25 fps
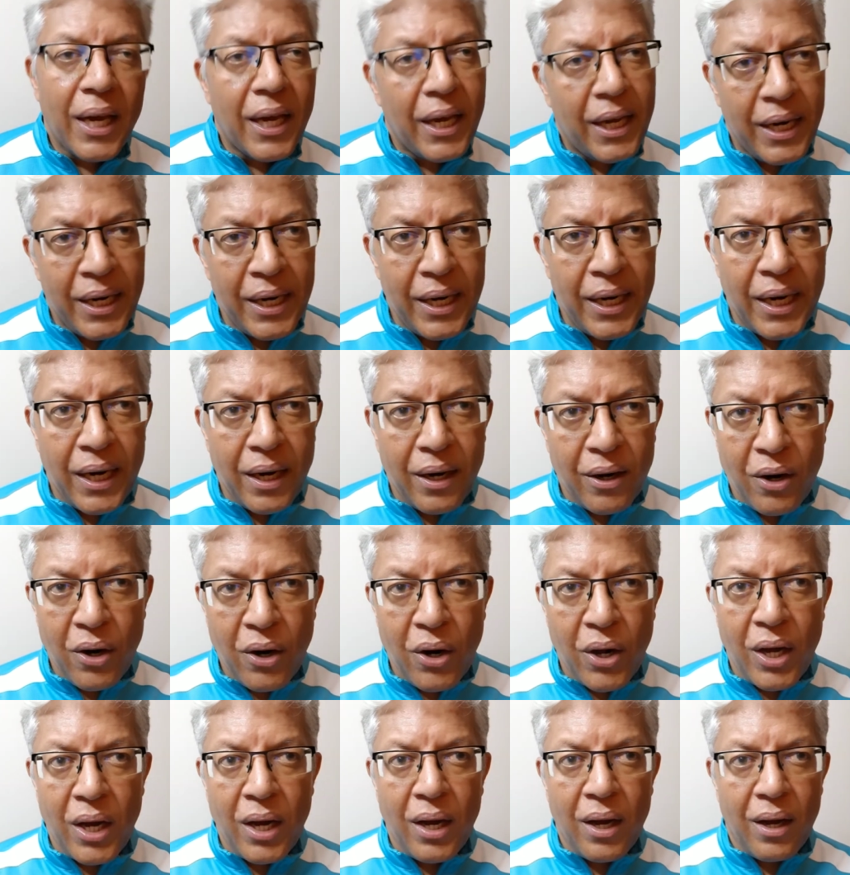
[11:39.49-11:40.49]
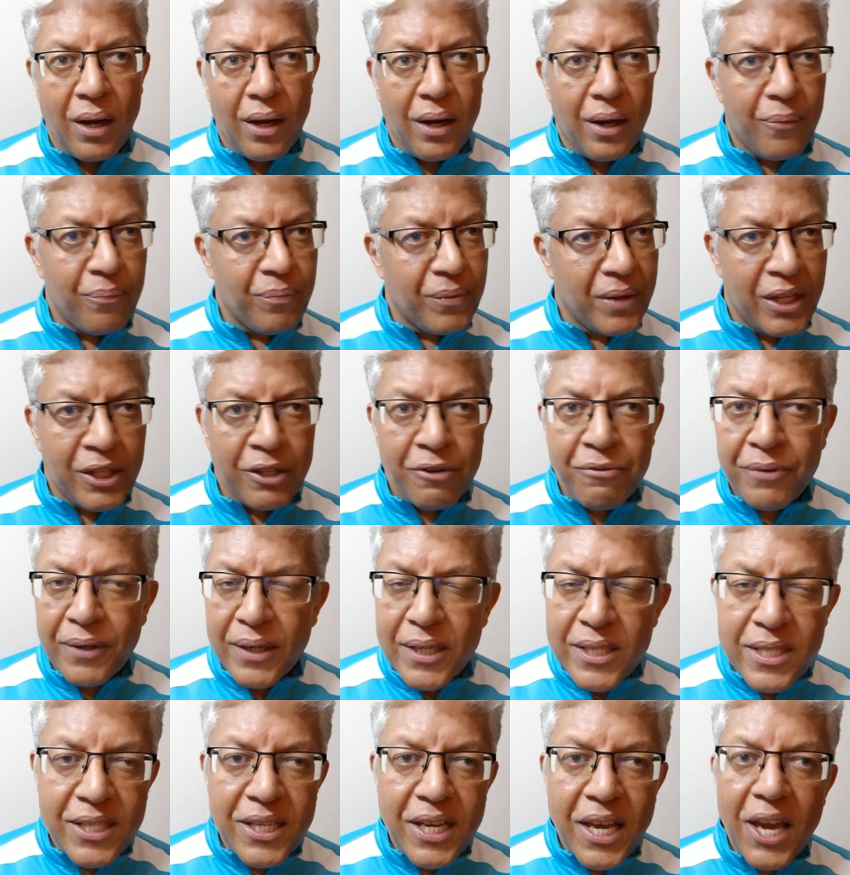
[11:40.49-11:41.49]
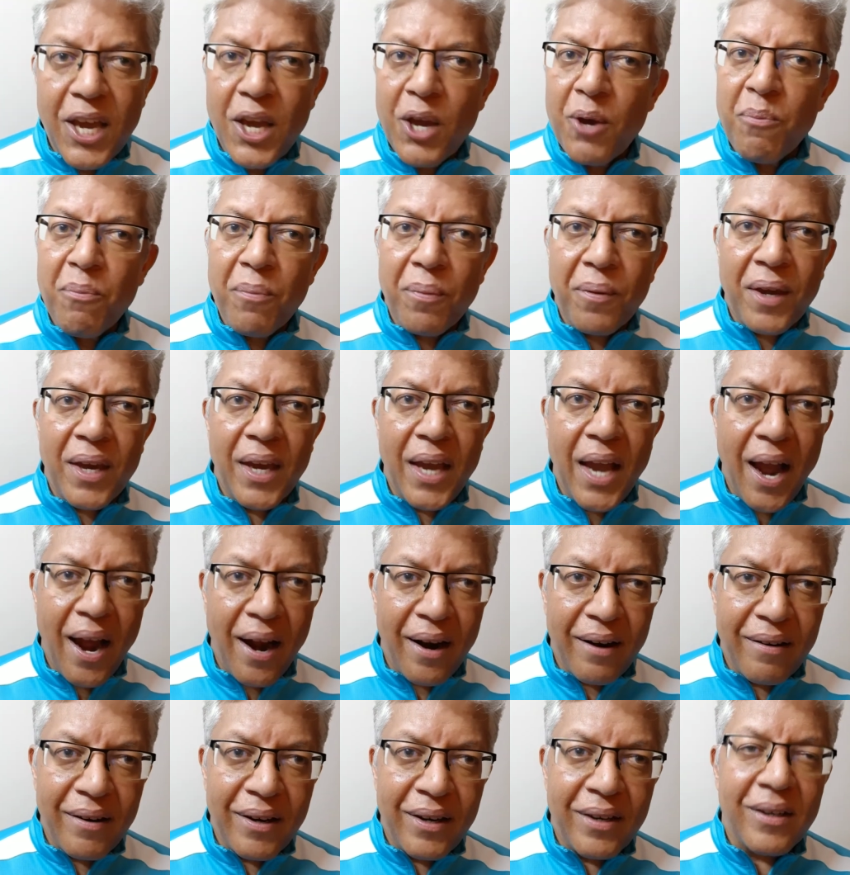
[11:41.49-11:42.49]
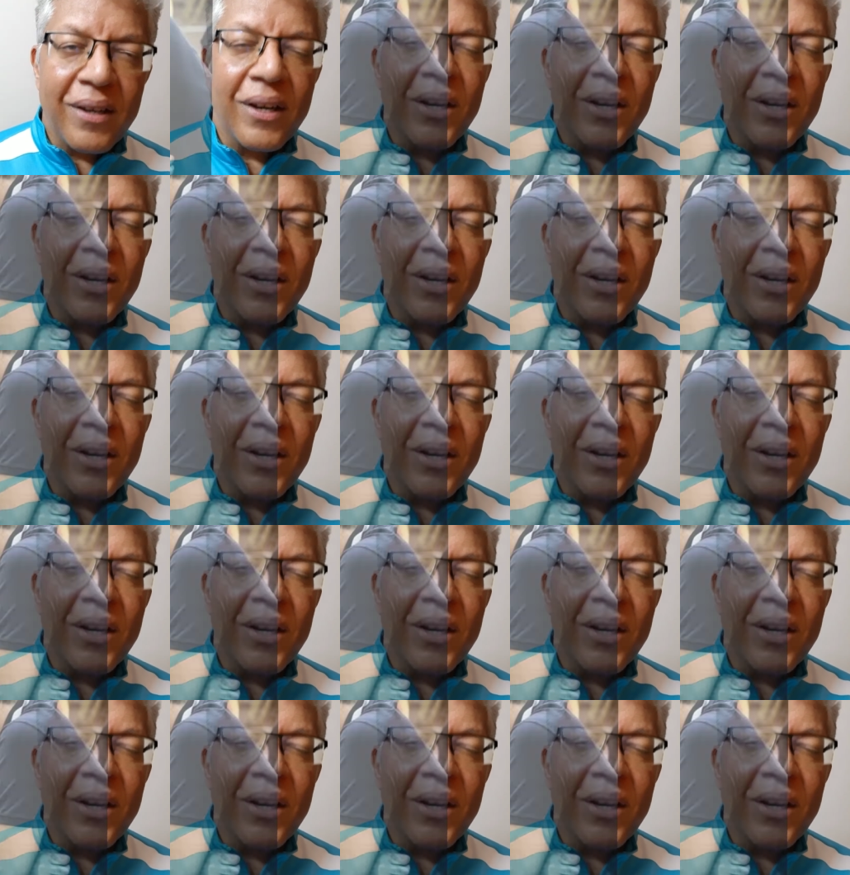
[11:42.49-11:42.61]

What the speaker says: In the first game, he had it.